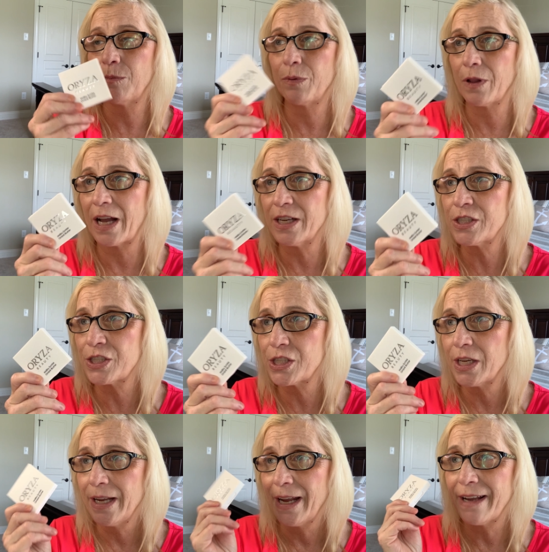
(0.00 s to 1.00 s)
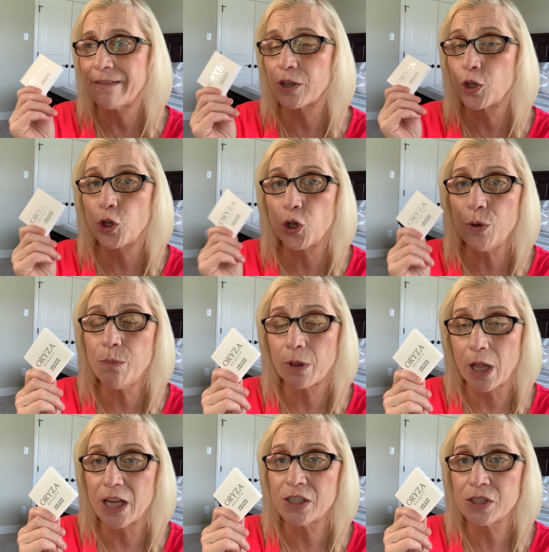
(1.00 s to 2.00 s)
blush. It's a good
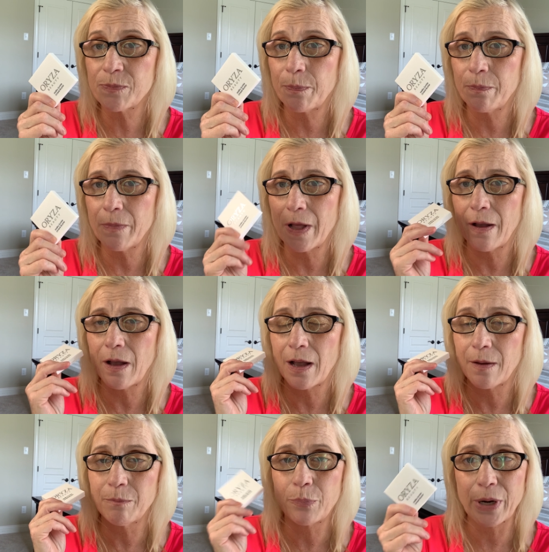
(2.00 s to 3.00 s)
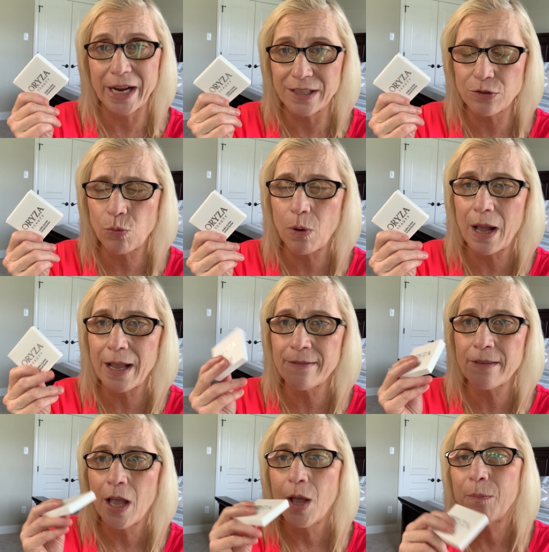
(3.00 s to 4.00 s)
blush um, brand
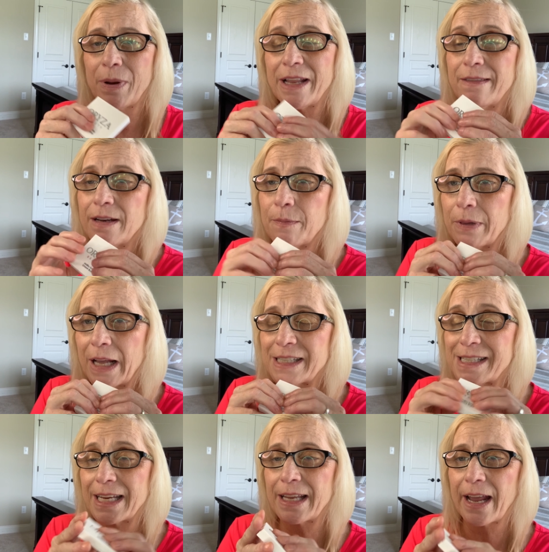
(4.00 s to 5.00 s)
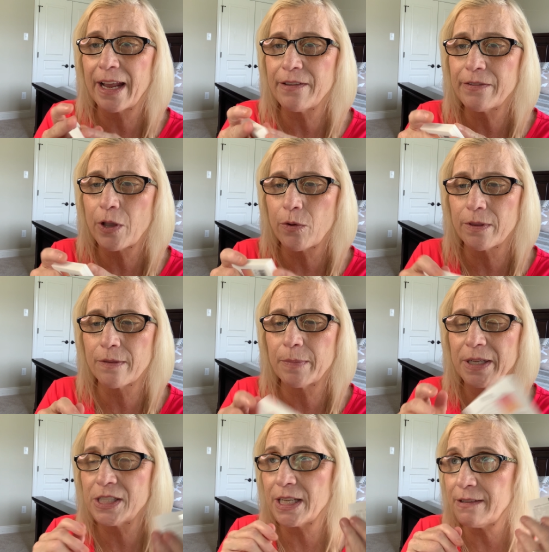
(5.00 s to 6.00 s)
wise, but it's in a plastic case. So it's
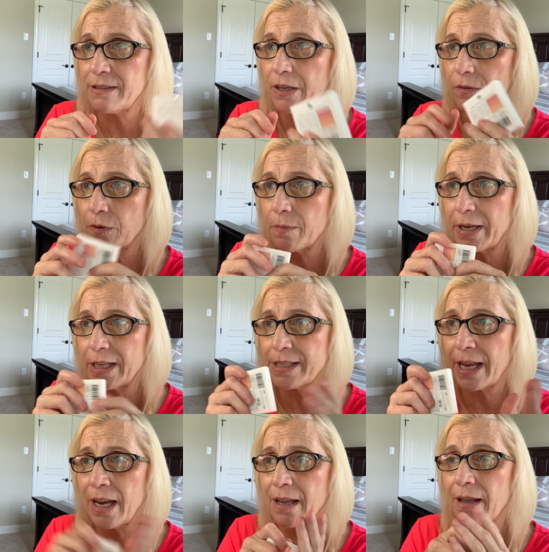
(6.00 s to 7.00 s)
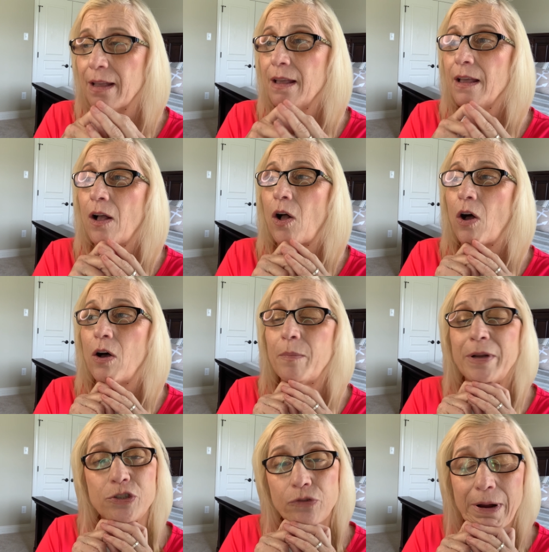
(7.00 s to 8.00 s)
much easier for me to take all
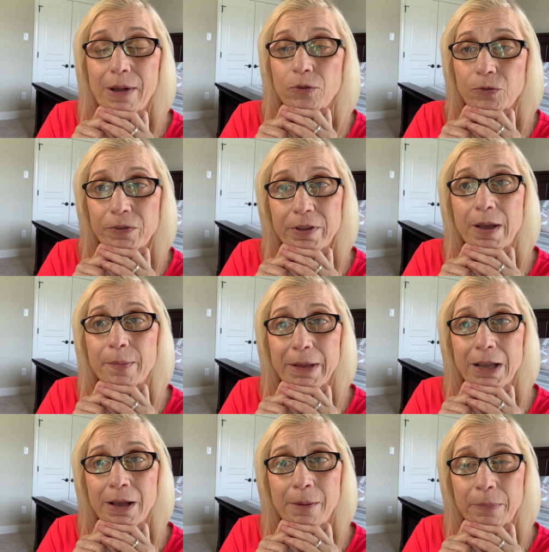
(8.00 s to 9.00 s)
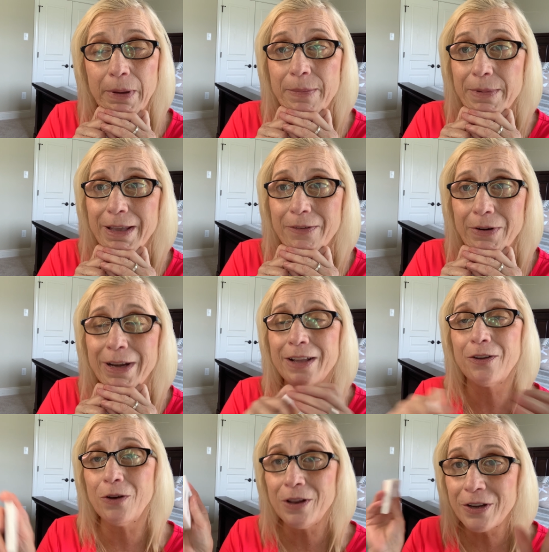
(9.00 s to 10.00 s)
my travels coming up. I'm getting ready to
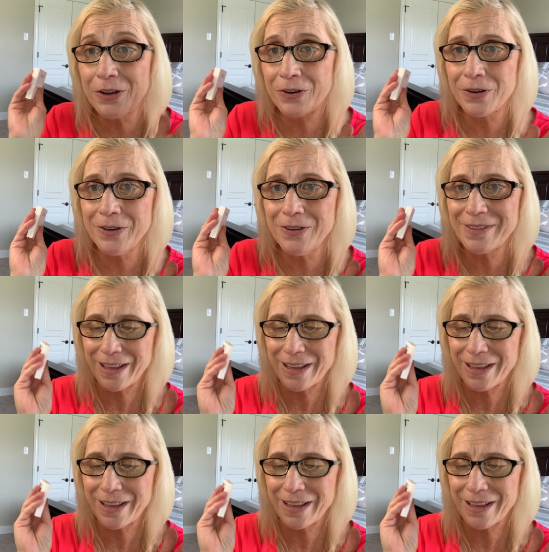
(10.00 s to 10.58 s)
go on a cruise,